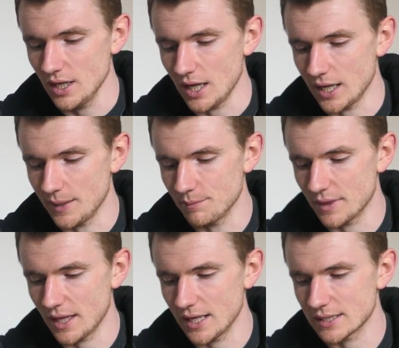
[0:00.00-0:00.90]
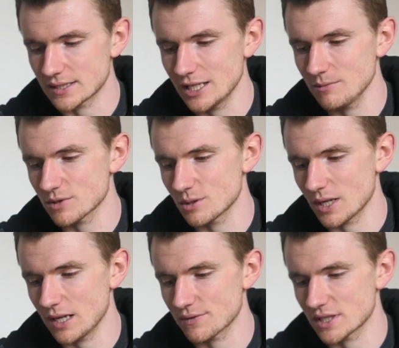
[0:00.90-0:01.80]
They seem to
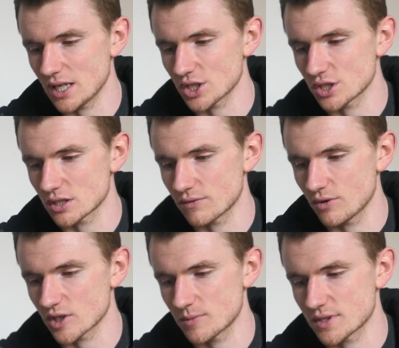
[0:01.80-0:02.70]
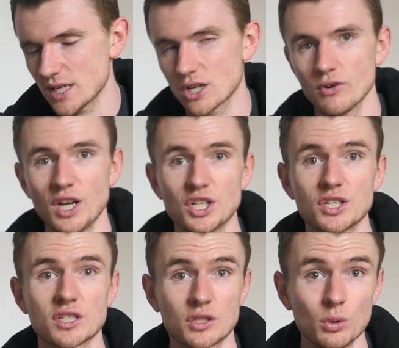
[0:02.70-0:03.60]
have sections for Christmas
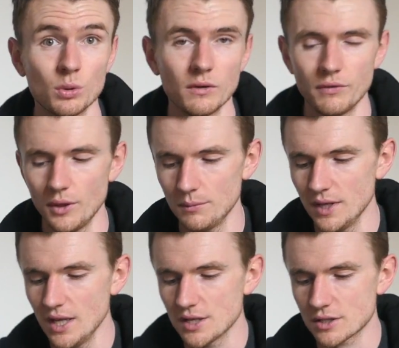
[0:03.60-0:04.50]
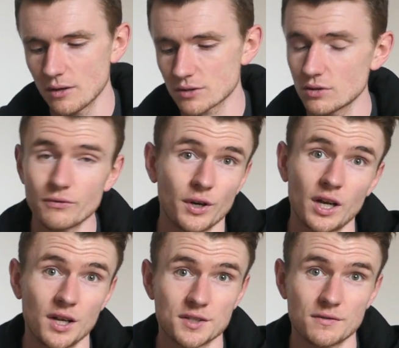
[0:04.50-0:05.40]
decorations in all of them, so it's not very
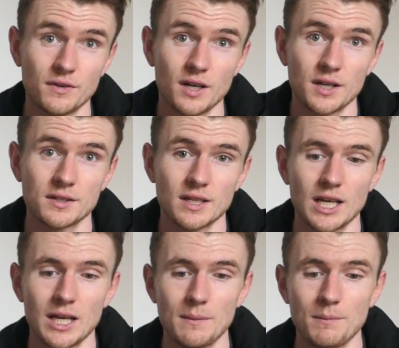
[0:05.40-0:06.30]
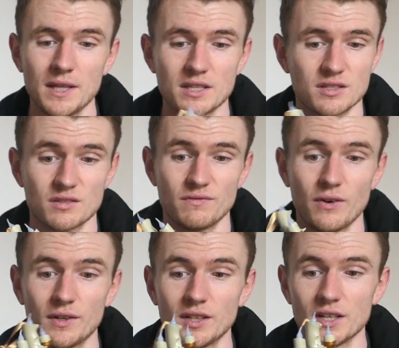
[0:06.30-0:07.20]
hard to find, and it's just
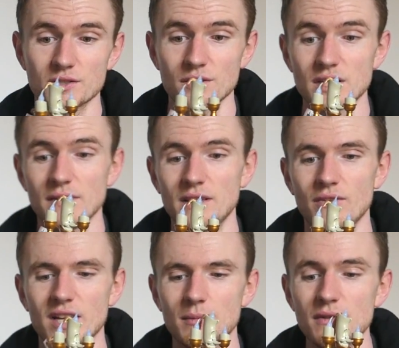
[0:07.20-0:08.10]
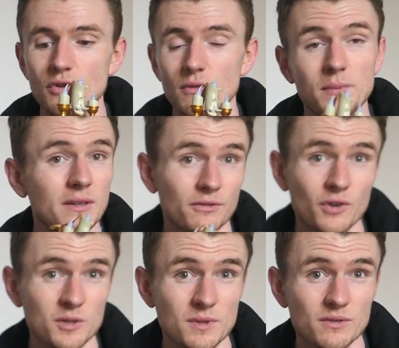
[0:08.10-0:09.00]
very nice. I definitely recommend, if you're a big
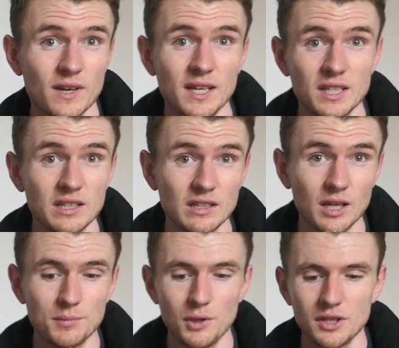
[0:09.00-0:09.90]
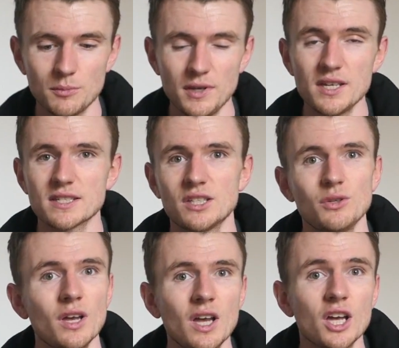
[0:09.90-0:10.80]
Christmas fan and you like Beauty and the Beast and
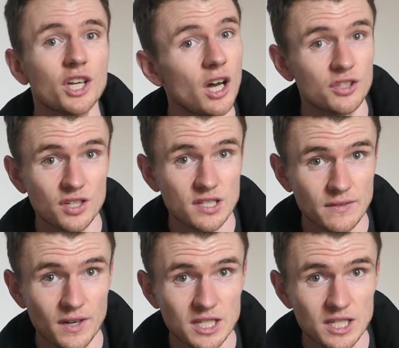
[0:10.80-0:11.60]
you can't justify